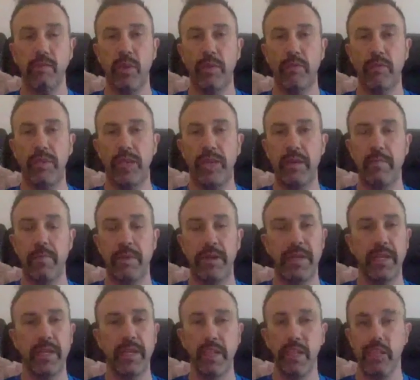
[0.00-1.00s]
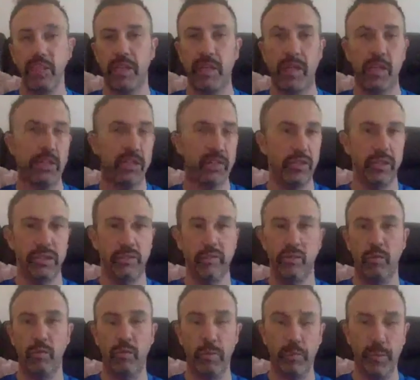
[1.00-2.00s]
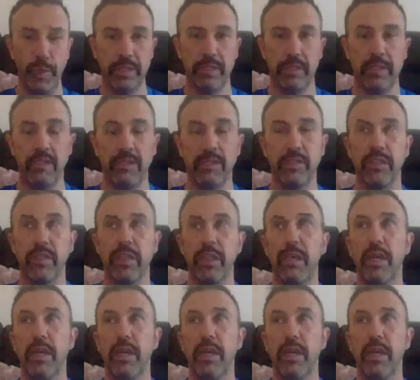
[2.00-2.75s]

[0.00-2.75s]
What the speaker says: whether they be in education or business,